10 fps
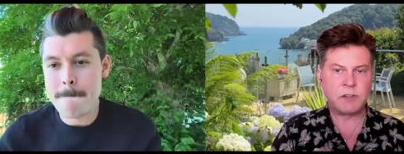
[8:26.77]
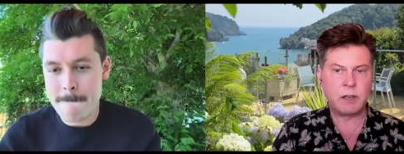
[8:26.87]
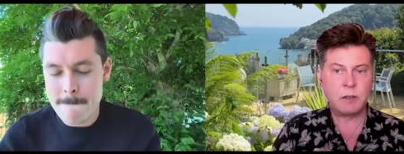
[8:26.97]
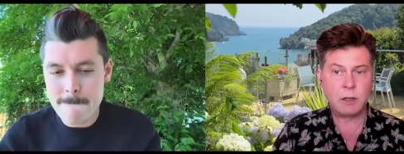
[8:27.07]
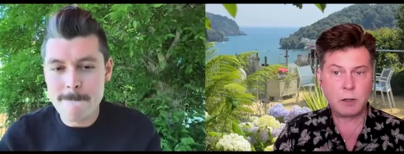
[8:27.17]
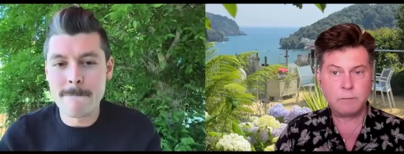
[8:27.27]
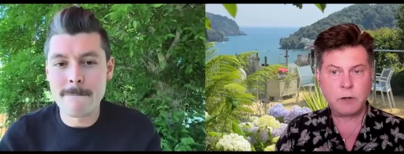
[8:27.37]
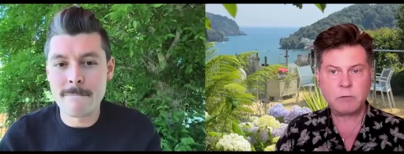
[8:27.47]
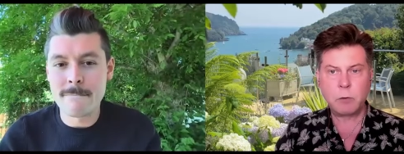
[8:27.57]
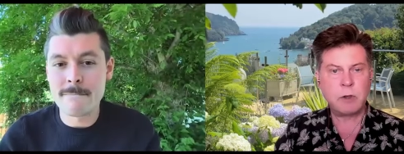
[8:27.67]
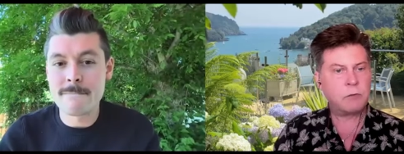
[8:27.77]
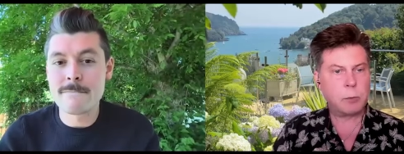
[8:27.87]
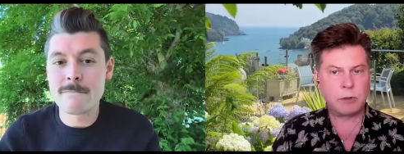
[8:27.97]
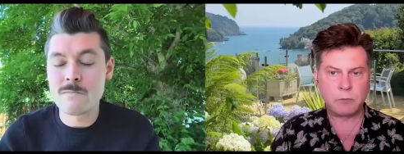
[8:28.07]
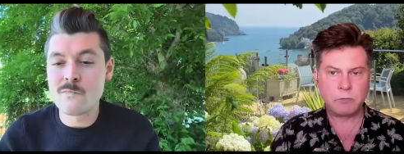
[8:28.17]
Speaker 1: uh, fully
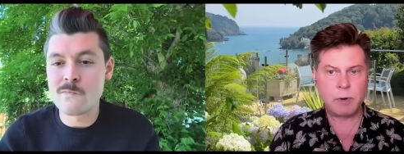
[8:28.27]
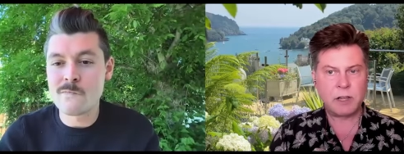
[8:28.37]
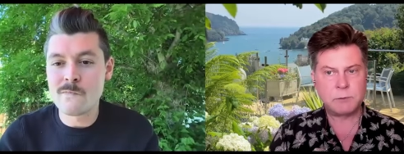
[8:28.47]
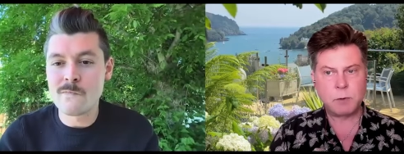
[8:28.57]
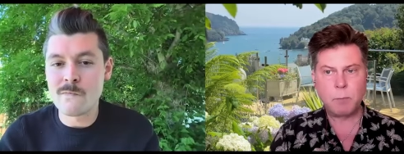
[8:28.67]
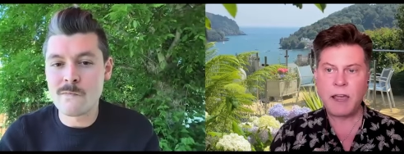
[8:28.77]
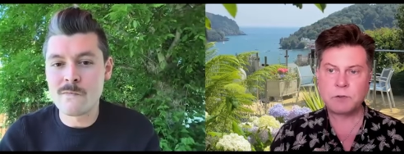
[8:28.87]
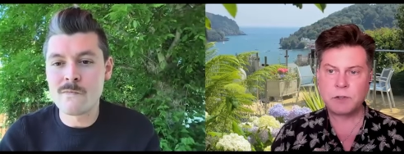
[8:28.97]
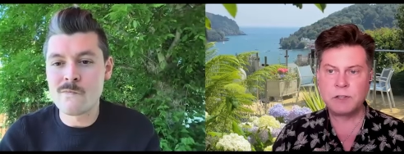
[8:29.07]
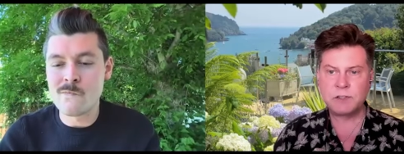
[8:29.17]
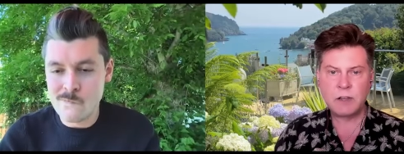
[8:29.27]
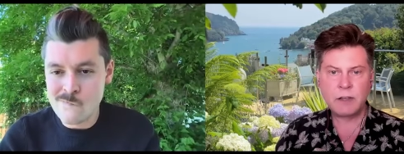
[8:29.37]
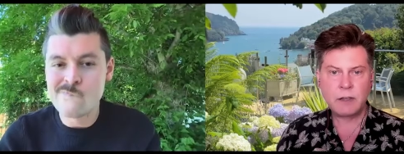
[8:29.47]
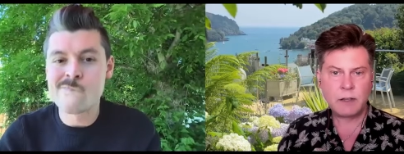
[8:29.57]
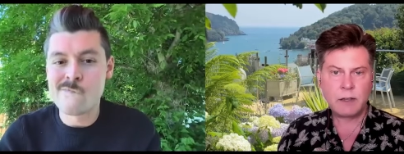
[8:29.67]
removable and replaceable batteries.
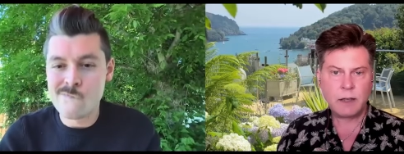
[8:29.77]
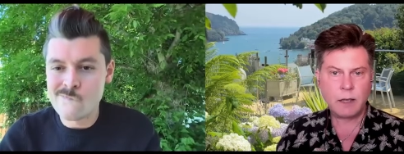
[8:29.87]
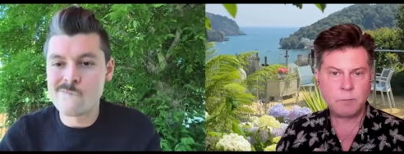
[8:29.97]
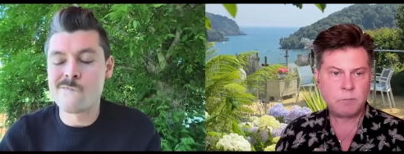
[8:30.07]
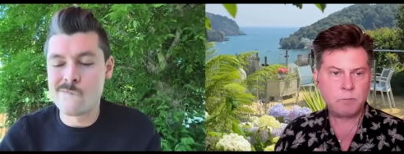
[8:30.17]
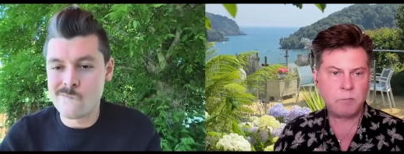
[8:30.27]
Um,